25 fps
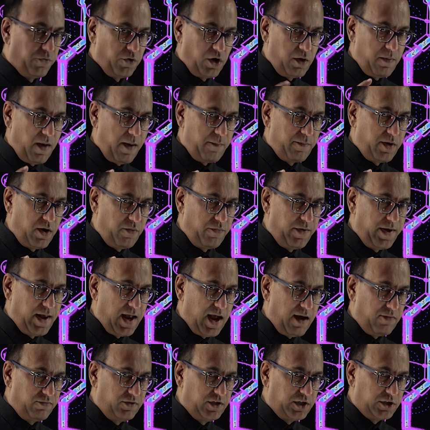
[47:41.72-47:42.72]
you remember we
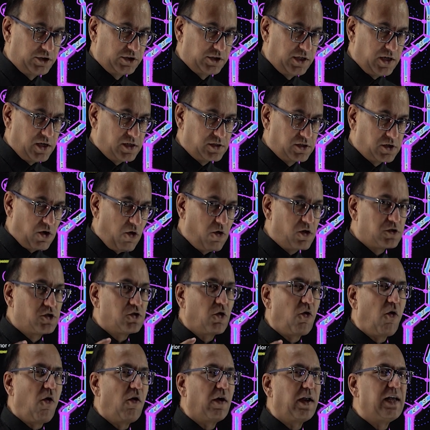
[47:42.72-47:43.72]
have discussed, also
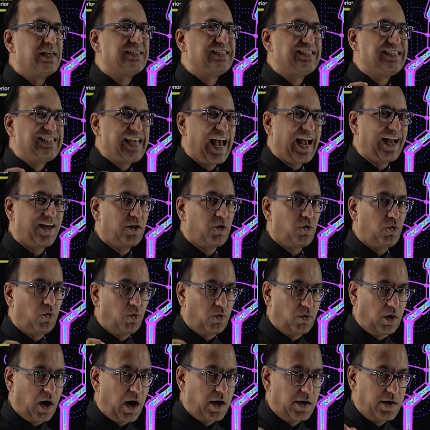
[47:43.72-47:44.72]
called as
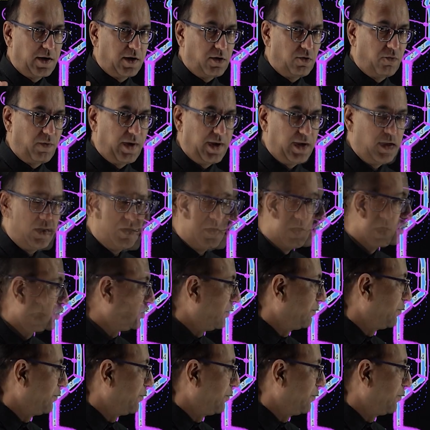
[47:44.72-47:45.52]
sacrocardinal vein. So